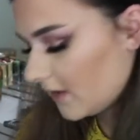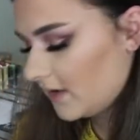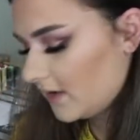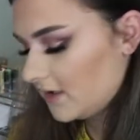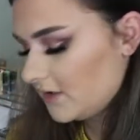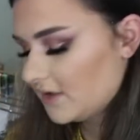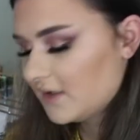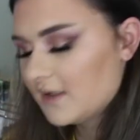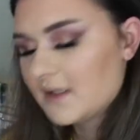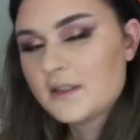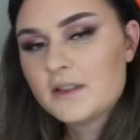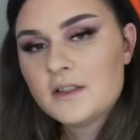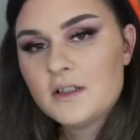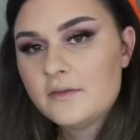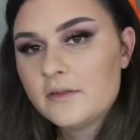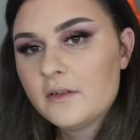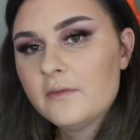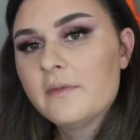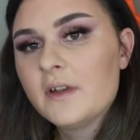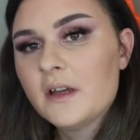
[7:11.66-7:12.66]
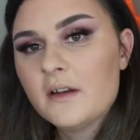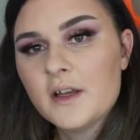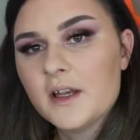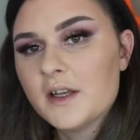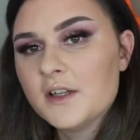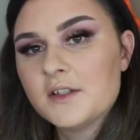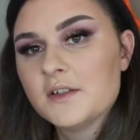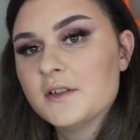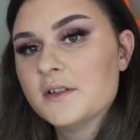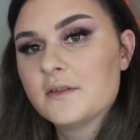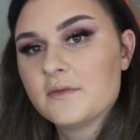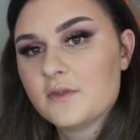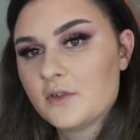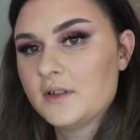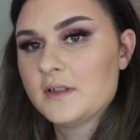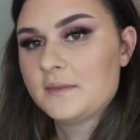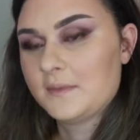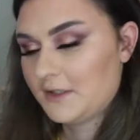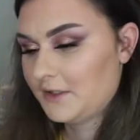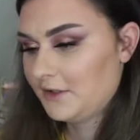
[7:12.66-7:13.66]
They're just like different variations of
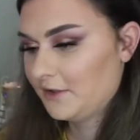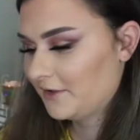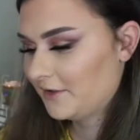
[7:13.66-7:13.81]
Christmas,